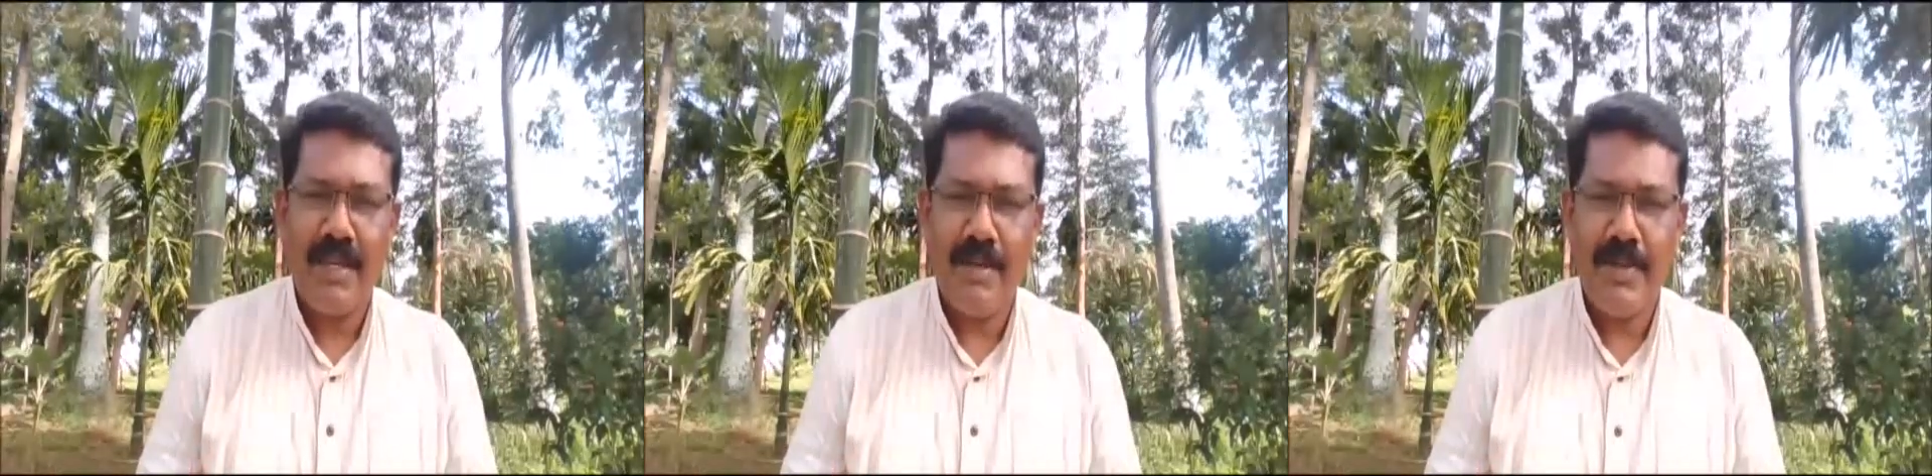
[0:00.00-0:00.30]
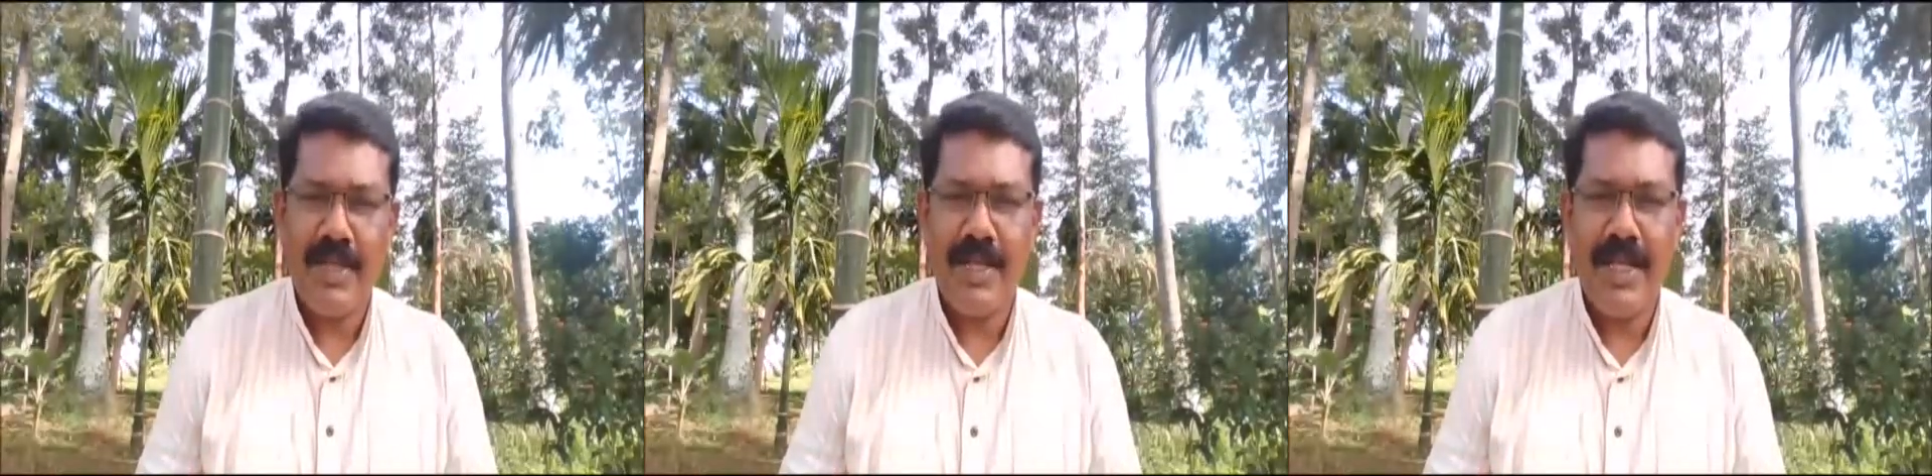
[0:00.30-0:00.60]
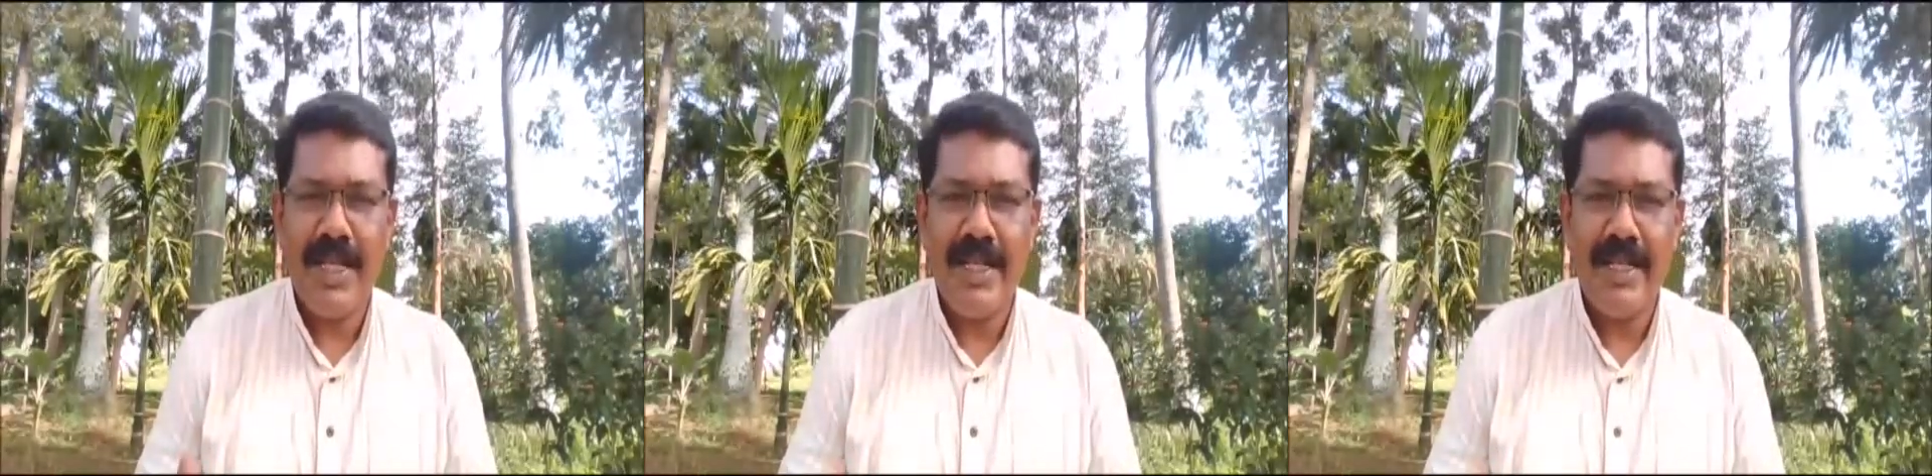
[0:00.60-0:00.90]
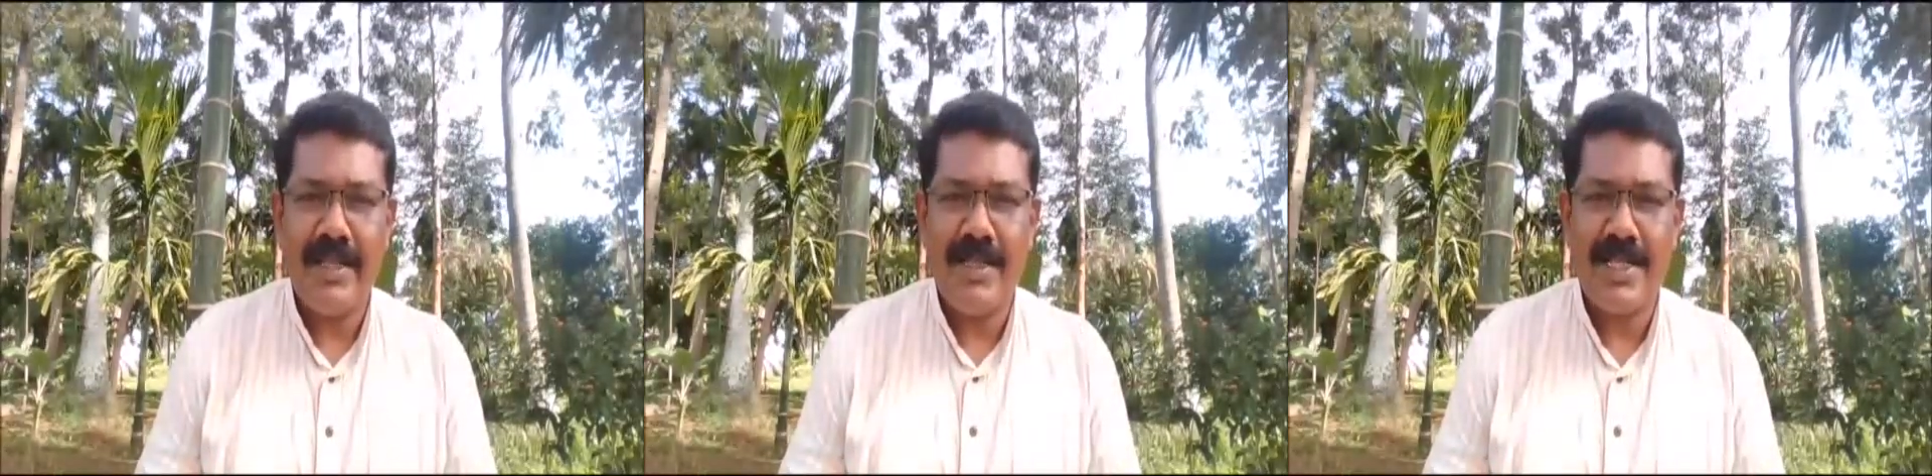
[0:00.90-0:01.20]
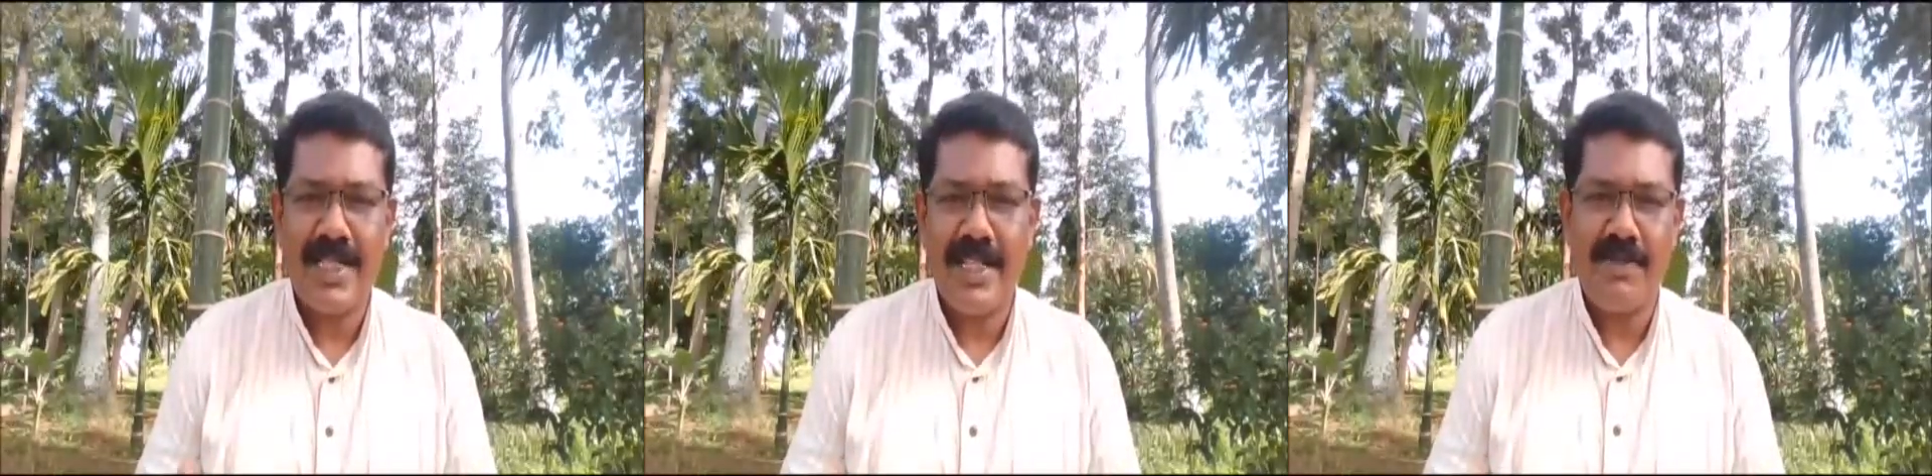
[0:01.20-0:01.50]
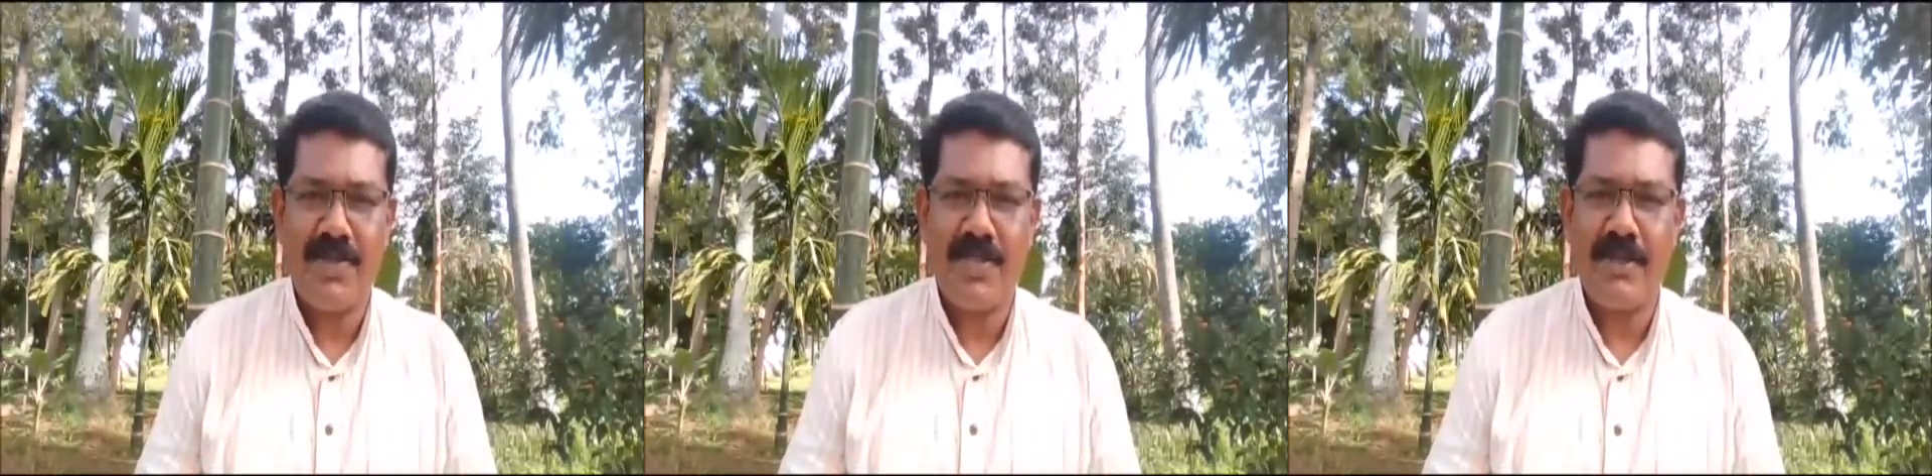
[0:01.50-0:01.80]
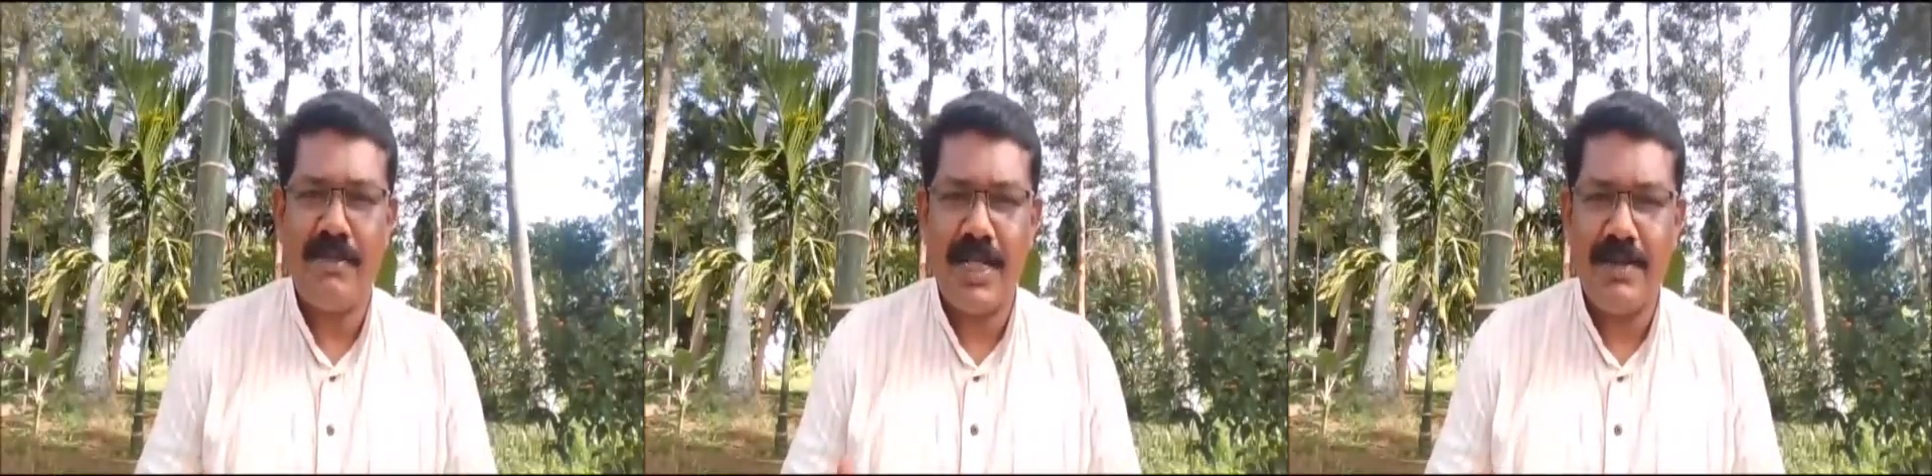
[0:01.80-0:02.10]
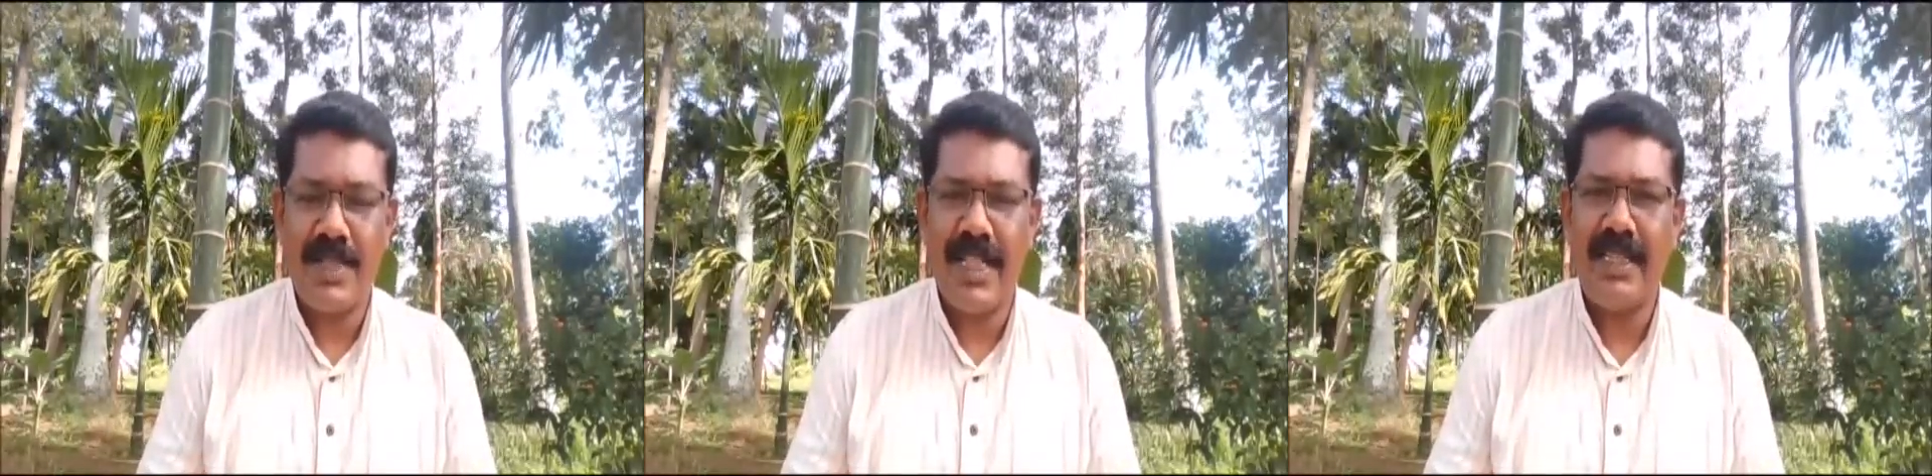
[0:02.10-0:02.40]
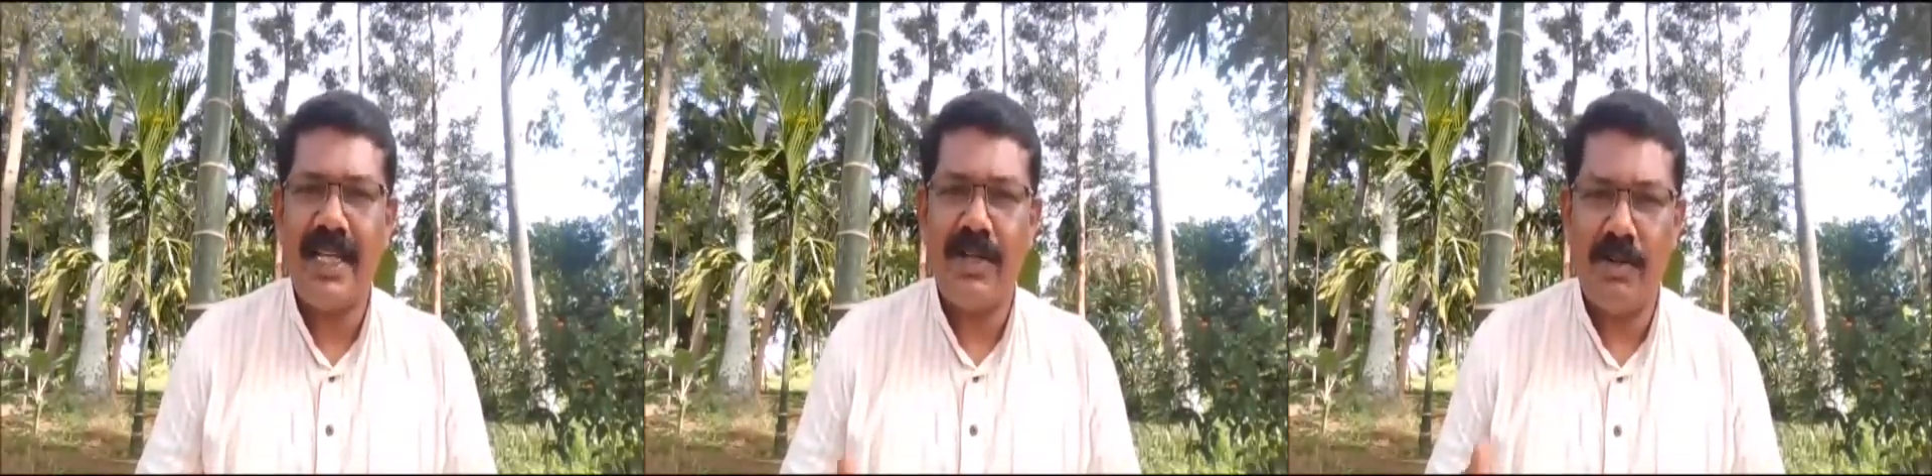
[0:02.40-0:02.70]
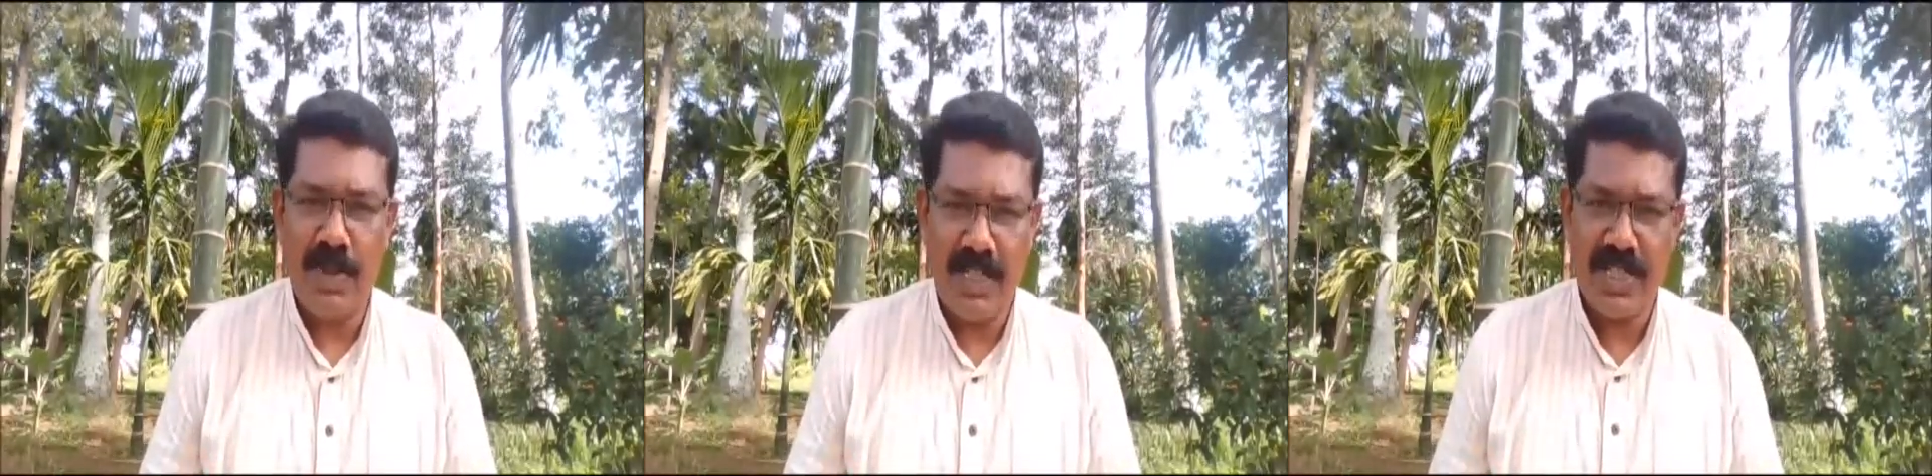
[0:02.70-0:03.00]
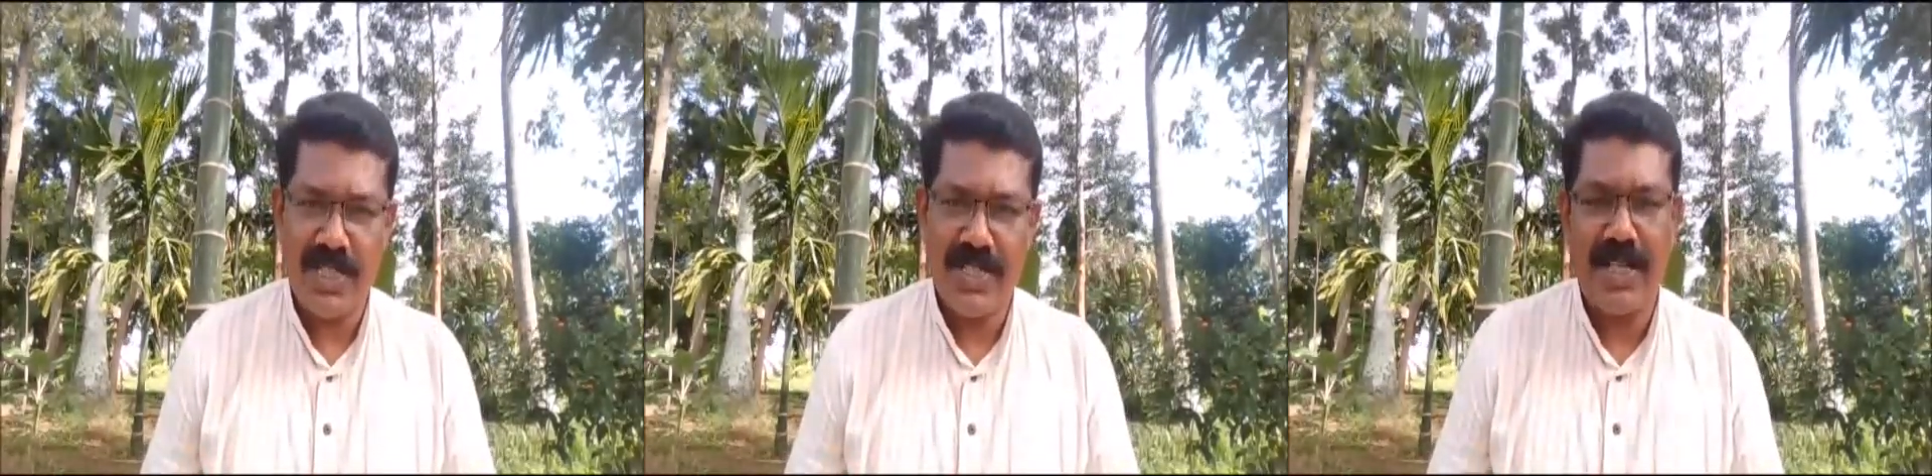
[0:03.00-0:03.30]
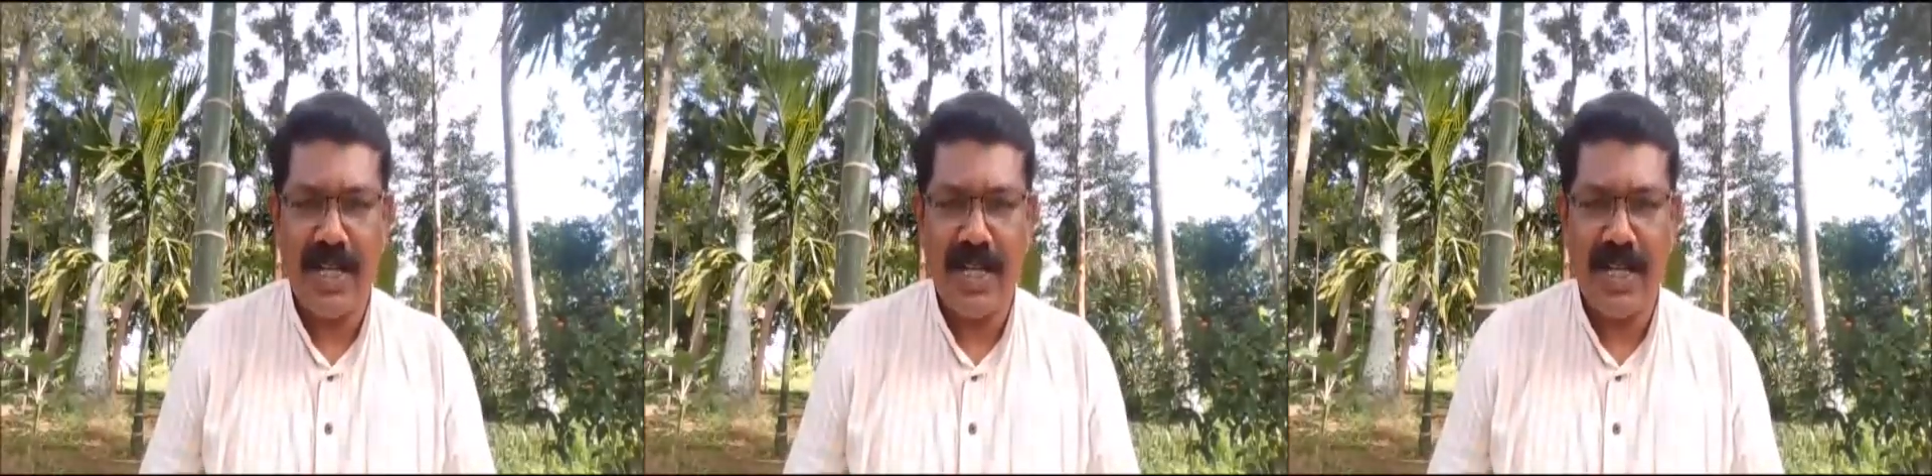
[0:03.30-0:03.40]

I mean, Indian scripts, Bhagavad Gita and Upanishads.